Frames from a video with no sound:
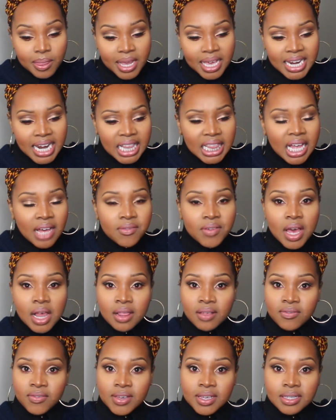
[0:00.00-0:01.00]
And I love
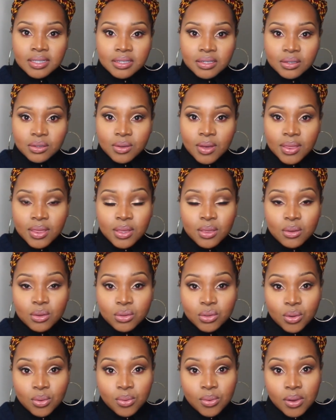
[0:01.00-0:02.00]
elephants. So I think
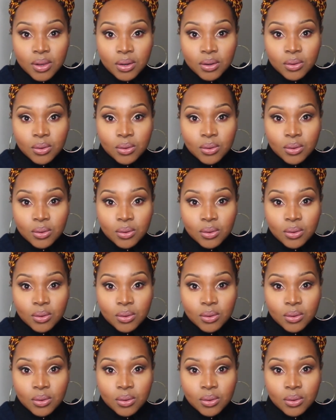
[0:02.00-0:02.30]
those are really